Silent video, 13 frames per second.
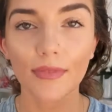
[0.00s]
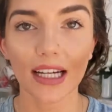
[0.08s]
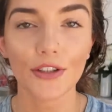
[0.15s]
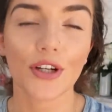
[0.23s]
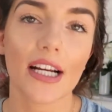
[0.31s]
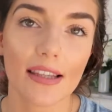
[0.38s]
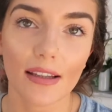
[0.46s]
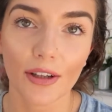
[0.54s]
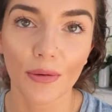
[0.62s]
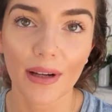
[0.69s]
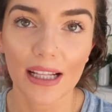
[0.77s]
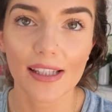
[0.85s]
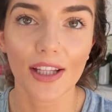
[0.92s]
It dries a little
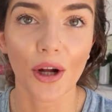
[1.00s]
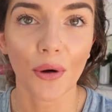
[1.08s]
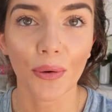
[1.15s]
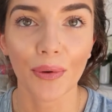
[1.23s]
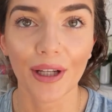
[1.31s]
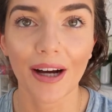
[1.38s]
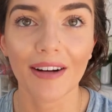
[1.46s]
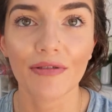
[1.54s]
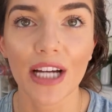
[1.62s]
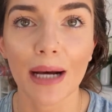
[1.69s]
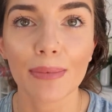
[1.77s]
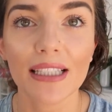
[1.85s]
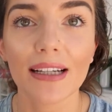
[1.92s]
bit slower when you have
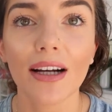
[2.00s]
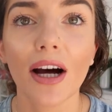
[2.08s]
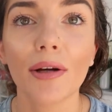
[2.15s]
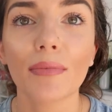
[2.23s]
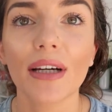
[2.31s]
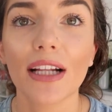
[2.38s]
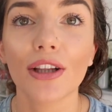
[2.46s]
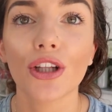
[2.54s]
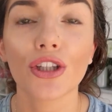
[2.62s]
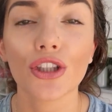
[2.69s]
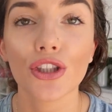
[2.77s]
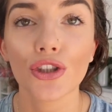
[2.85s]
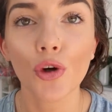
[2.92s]
chapstick on, but it
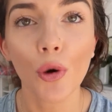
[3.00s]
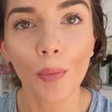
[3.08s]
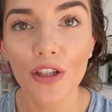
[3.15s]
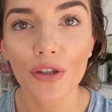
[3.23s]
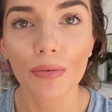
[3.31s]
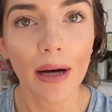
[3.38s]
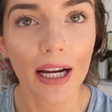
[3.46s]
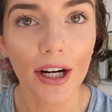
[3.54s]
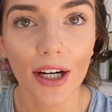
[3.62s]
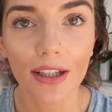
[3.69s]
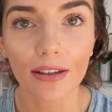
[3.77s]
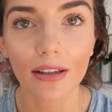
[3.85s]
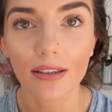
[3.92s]
looks so much better.
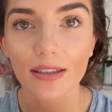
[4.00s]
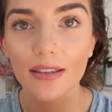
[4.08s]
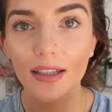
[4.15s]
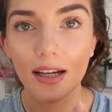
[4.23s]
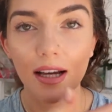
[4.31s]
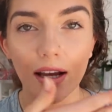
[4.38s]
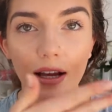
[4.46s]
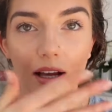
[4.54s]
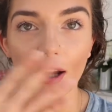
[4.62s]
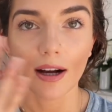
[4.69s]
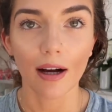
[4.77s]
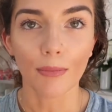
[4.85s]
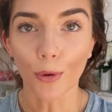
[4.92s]
It looks
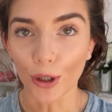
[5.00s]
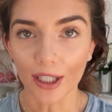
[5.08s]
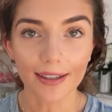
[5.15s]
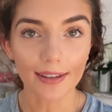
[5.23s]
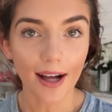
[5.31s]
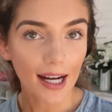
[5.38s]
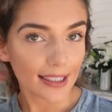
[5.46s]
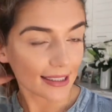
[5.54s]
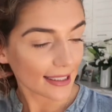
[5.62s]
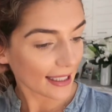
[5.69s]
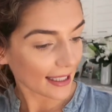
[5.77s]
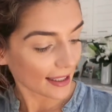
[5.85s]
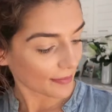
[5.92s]
more
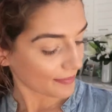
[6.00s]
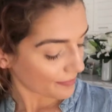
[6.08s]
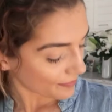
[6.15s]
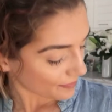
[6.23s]
glossy.